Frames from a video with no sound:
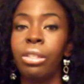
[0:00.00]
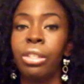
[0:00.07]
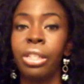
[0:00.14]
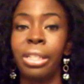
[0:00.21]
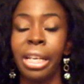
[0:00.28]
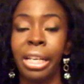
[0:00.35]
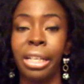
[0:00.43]

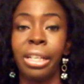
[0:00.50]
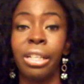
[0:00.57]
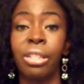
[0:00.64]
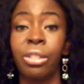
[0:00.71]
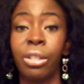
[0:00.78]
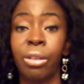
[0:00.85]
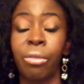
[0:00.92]
to take into
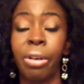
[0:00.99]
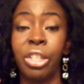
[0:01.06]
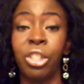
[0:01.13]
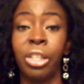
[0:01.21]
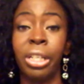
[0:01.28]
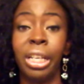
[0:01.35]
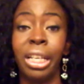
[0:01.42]

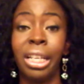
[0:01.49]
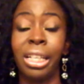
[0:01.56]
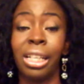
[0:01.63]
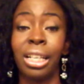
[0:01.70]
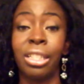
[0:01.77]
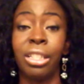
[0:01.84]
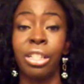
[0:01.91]
consideration any
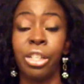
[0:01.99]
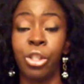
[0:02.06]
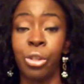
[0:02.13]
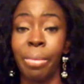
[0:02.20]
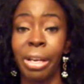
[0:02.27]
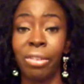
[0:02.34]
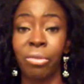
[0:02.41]
classes that
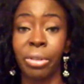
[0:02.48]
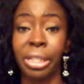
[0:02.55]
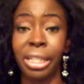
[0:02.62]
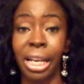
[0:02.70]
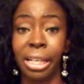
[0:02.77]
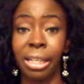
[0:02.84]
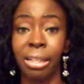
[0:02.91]
you may have
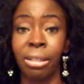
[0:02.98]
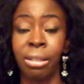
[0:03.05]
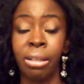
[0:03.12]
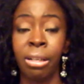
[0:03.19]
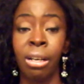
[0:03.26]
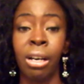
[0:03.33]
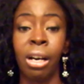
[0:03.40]
retaken.
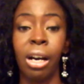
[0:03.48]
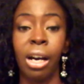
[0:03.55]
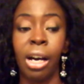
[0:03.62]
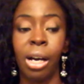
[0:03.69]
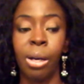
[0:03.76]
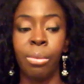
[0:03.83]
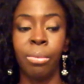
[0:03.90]

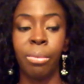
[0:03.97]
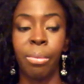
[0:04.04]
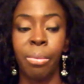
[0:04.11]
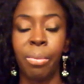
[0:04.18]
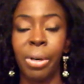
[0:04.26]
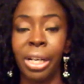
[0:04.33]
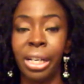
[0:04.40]

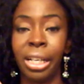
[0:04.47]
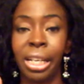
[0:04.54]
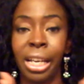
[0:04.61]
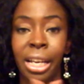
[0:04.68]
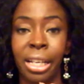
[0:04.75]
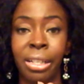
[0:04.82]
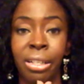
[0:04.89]
But
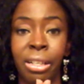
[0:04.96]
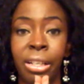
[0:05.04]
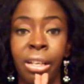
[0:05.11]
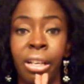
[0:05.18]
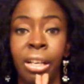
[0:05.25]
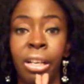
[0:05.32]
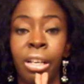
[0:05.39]
again,
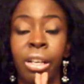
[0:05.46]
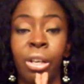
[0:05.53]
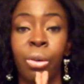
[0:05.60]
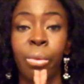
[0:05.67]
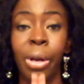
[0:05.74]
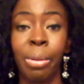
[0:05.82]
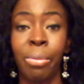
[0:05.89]

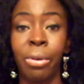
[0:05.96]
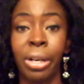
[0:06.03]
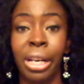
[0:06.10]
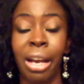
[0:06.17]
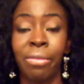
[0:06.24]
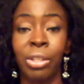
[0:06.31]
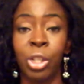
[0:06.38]
grade
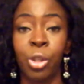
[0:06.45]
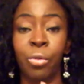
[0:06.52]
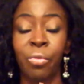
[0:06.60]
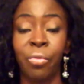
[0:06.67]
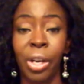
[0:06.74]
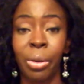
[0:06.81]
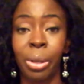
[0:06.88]
point average,
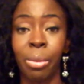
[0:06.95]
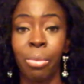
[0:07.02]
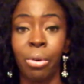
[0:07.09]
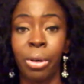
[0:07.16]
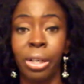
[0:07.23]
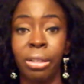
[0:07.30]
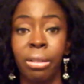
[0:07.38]
very
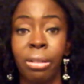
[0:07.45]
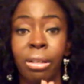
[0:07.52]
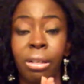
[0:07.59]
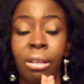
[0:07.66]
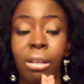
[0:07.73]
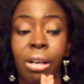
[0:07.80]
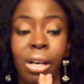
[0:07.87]
important.
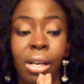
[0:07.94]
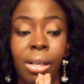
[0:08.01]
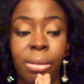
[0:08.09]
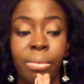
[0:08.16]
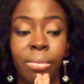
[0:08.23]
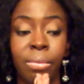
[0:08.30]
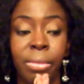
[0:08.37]

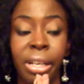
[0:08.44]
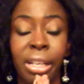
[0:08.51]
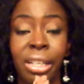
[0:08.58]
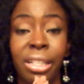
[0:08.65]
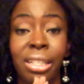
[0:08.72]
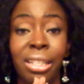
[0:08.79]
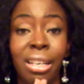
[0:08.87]
It
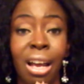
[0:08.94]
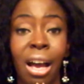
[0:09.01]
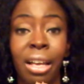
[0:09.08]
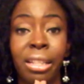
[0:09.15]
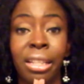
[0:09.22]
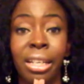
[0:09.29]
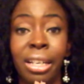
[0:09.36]
is
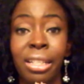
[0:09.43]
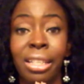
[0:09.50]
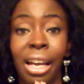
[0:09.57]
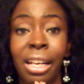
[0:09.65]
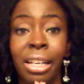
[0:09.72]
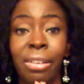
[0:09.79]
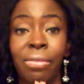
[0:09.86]
not the
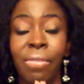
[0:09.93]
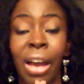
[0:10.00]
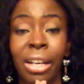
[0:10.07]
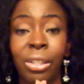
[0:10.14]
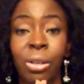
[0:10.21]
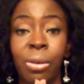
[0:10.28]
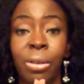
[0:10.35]
deciding
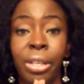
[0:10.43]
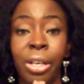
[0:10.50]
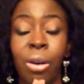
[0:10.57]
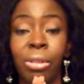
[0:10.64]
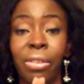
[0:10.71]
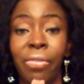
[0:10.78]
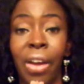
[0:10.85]
factor or the
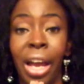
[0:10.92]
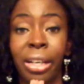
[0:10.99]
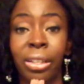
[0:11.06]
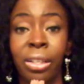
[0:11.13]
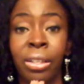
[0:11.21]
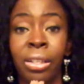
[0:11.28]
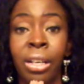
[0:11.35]
only
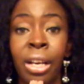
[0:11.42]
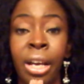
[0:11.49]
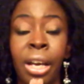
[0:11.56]
factor.